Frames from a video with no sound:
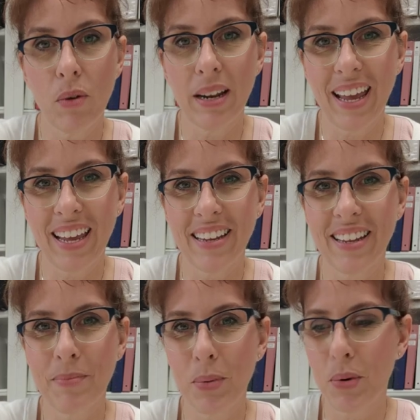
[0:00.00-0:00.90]
one
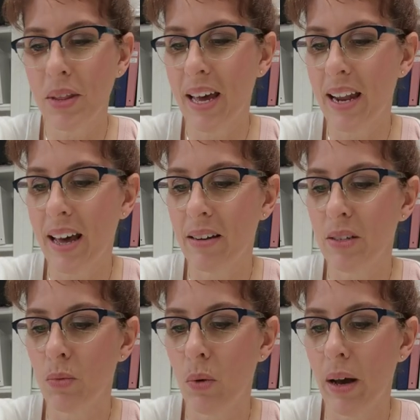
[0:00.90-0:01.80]
handy, pull that out
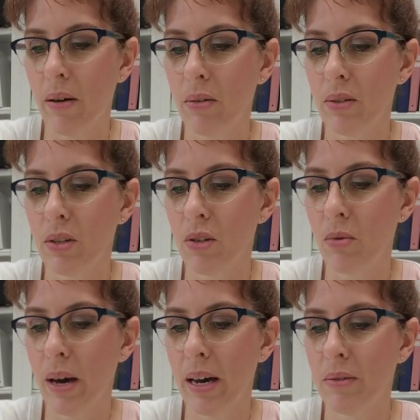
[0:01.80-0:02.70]
as well, so
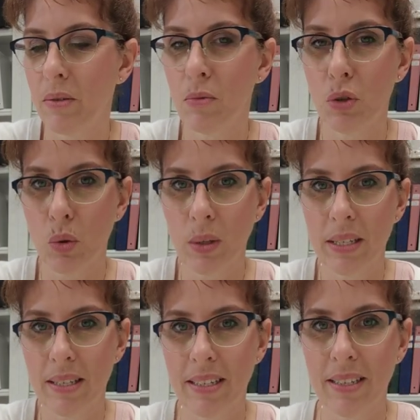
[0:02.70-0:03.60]
you have some
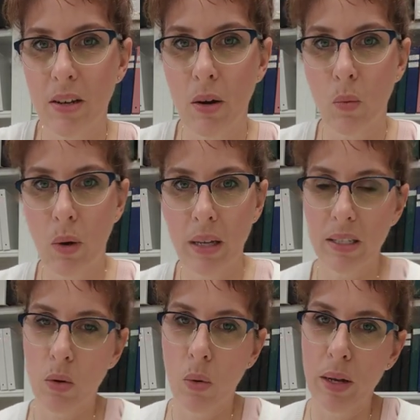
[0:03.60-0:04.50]
choices on
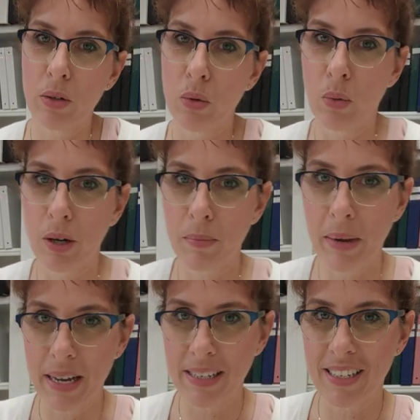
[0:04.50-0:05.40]
what's going to work
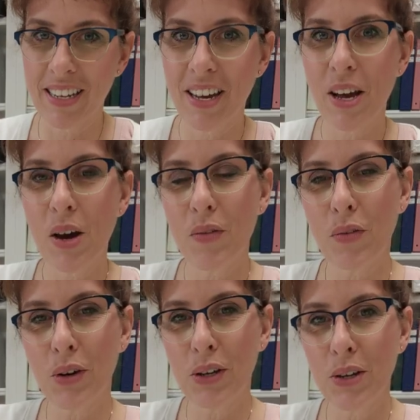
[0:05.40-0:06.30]
best
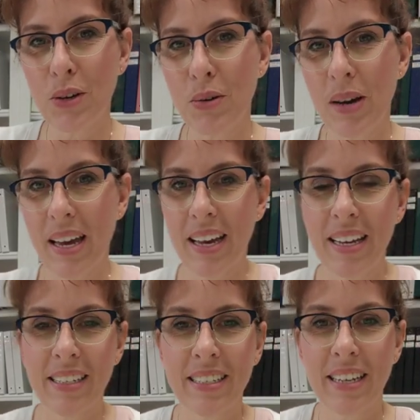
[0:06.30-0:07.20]
for you
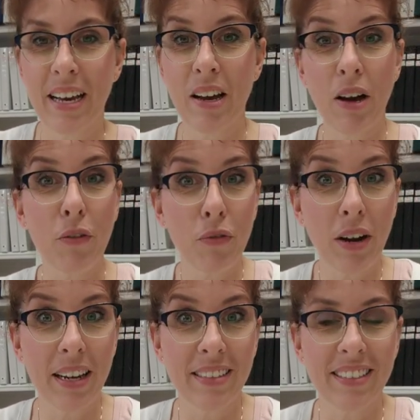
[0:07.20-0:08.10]
and a
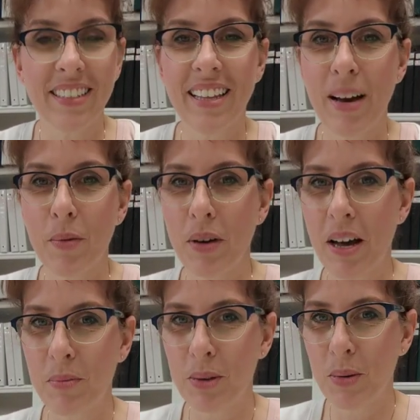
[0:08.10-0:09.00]
friend that will
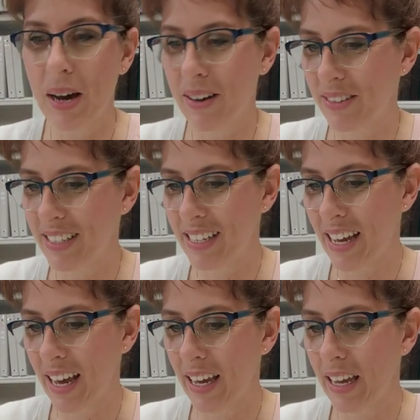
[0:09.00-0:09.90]
help you out
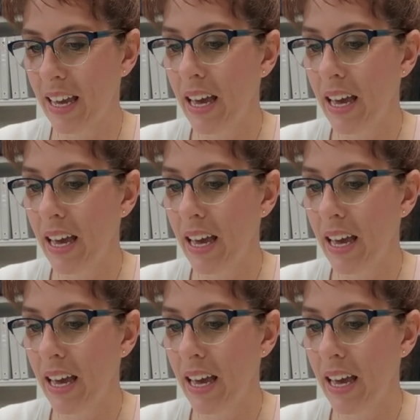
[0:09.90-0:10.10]
today.